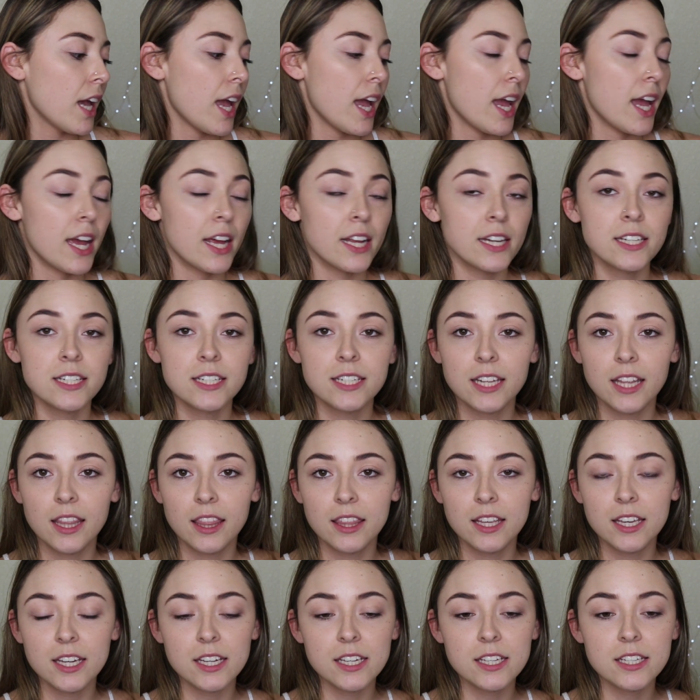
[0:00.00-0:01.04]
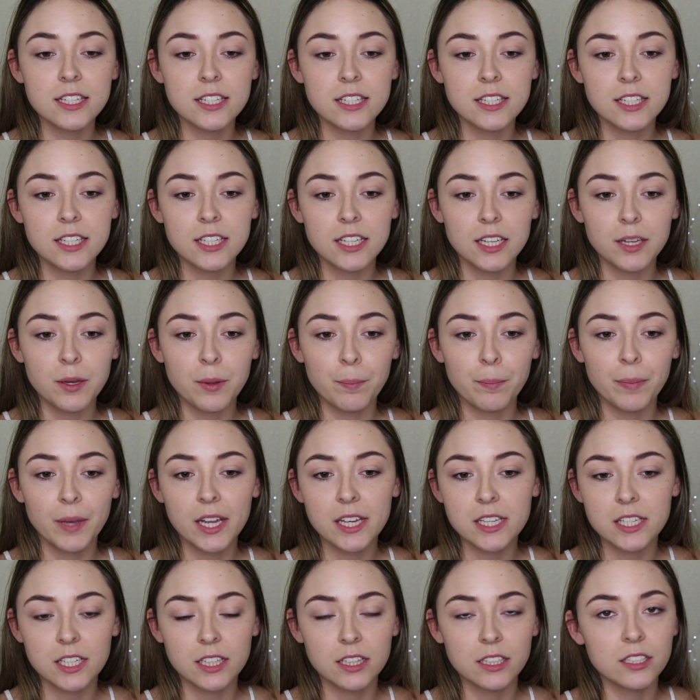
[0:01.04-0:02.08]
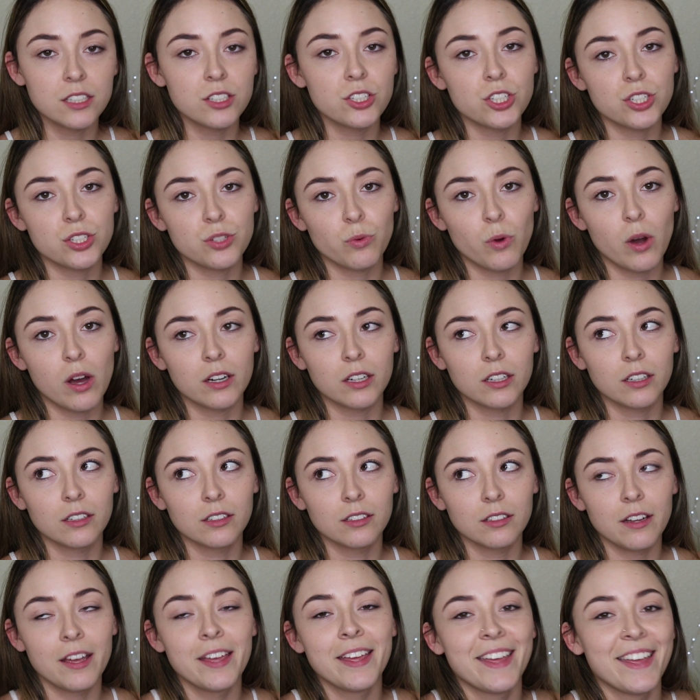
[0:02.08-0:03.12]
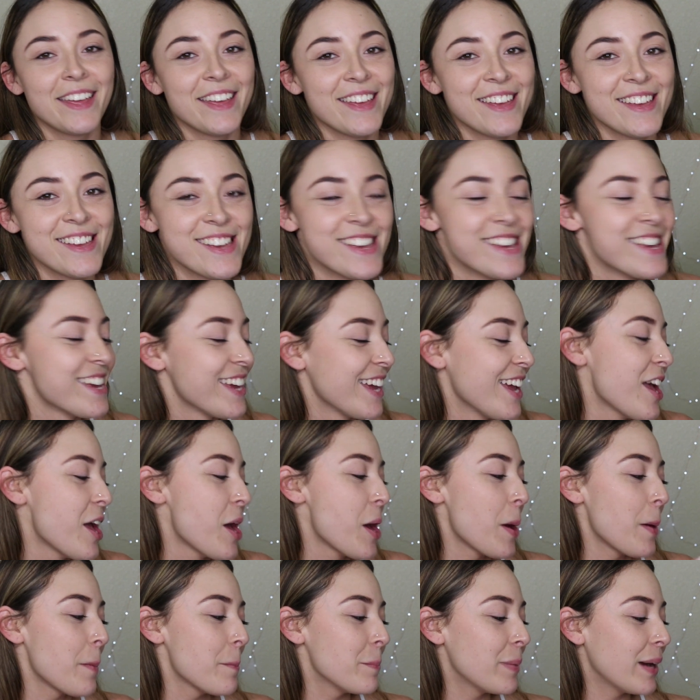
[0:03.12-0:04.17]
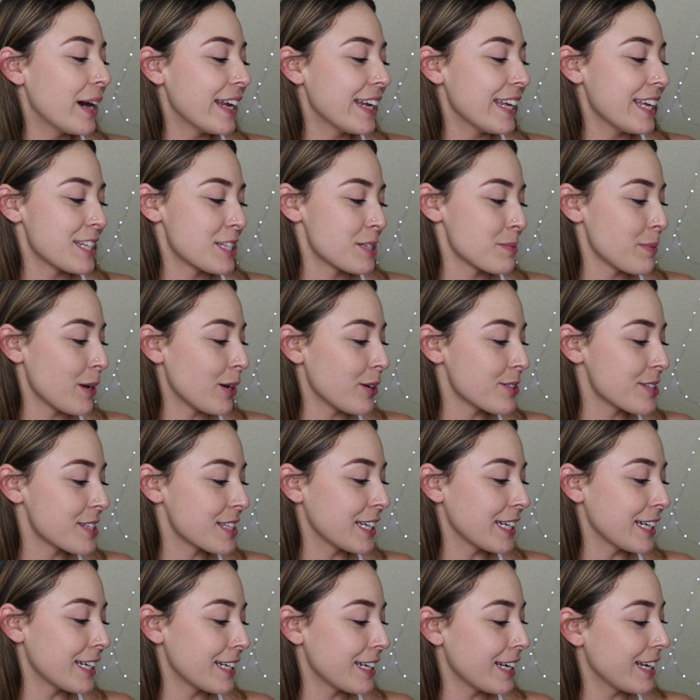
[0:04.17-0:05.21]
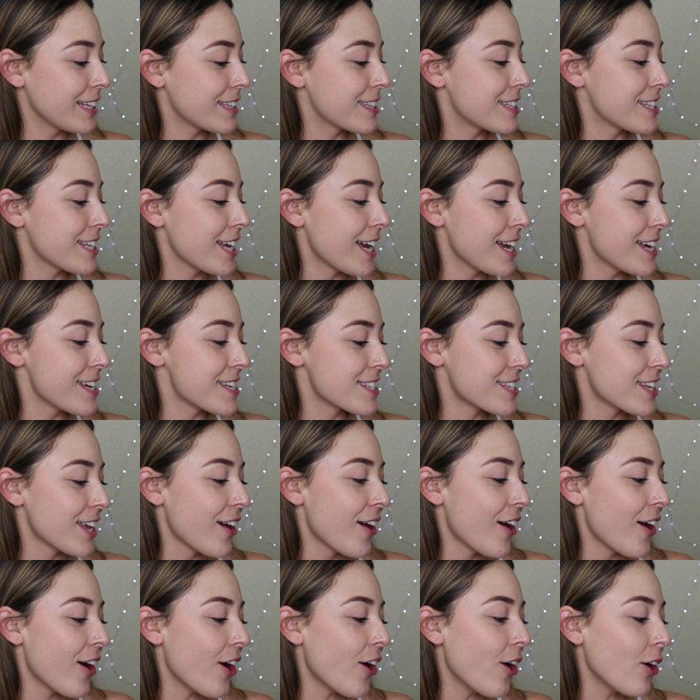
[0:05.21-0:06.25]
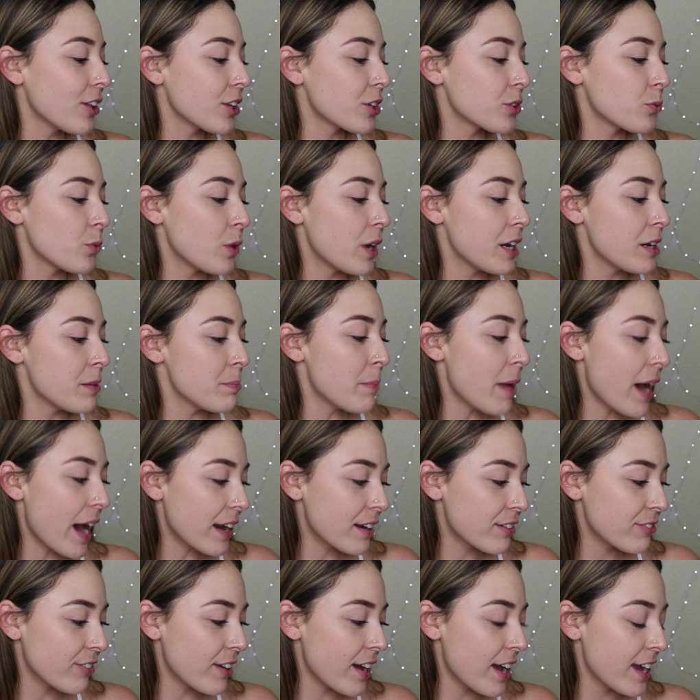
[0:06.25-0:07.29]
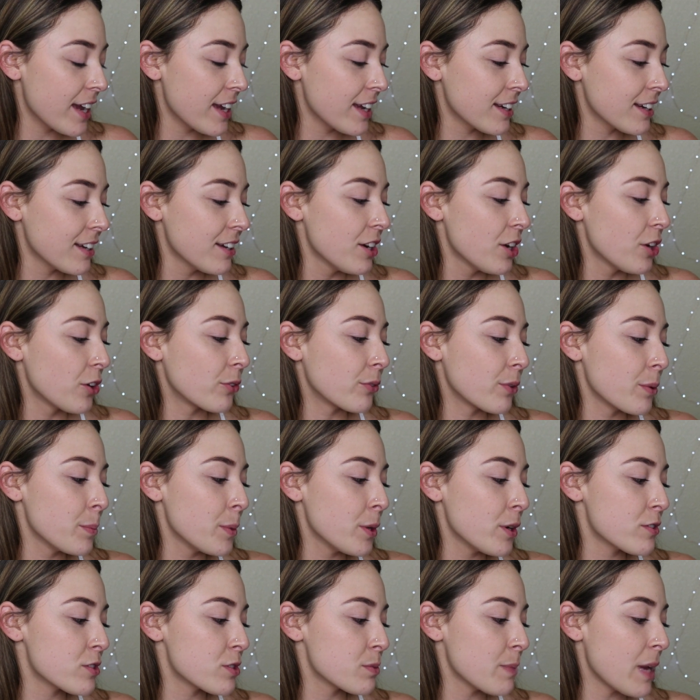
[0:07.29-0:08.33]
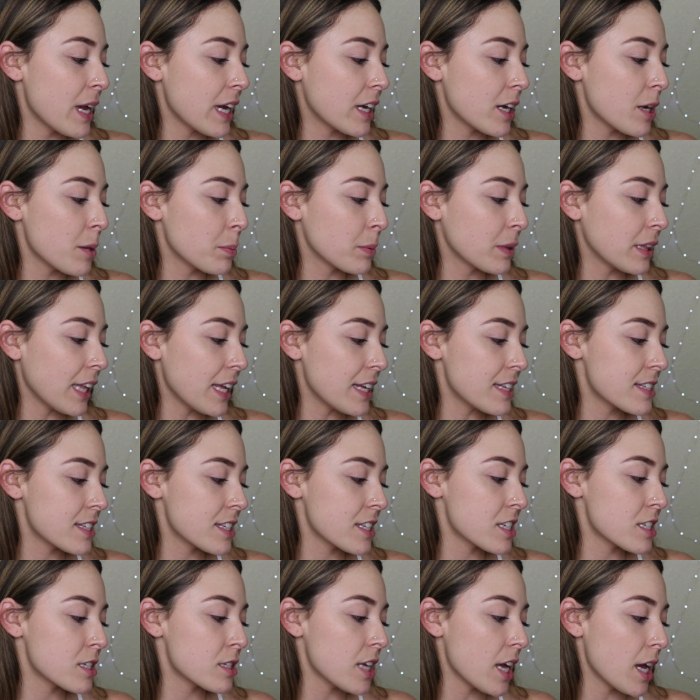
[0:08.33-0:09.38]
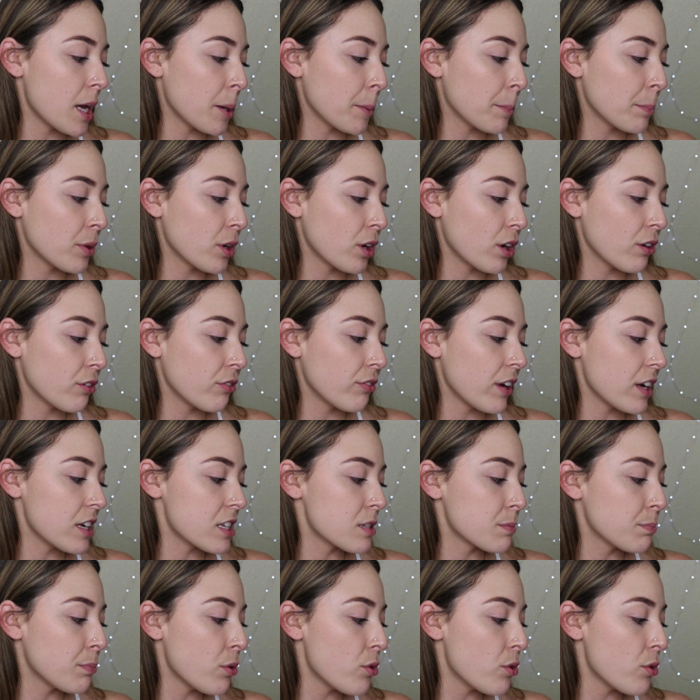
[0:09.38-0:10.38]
And this basically is just water, but it smells good. It says all-in-one mattifying, removes makeup, cleanses, and purifies